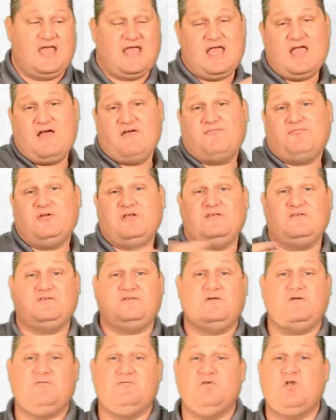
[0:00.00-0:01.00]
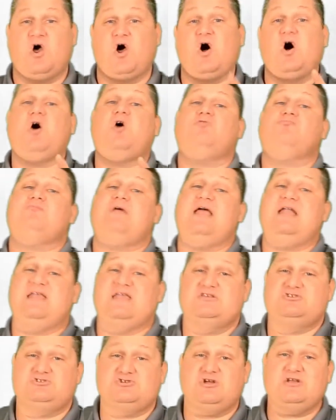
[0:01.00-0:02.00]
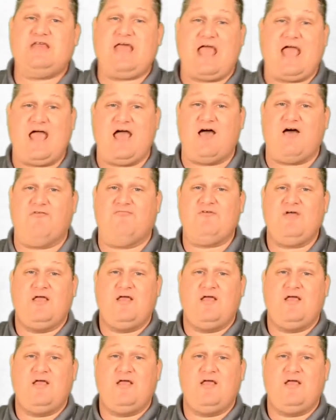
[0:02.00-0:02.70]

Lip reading: Every student already should have